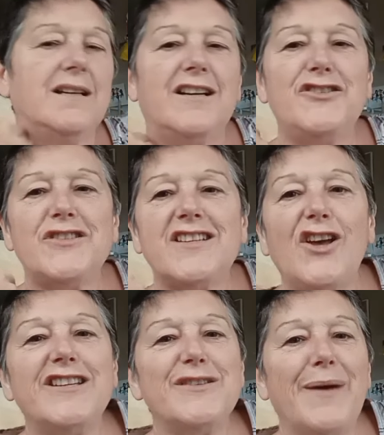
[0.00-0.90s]
I just
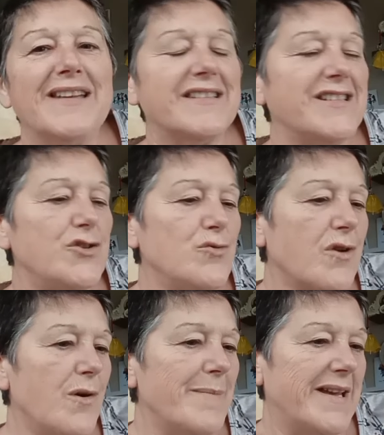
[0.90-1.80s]
like to answer your
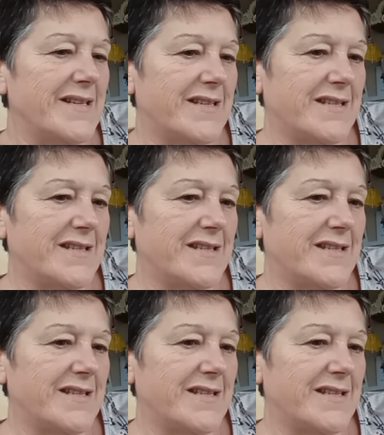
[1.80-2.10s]
comments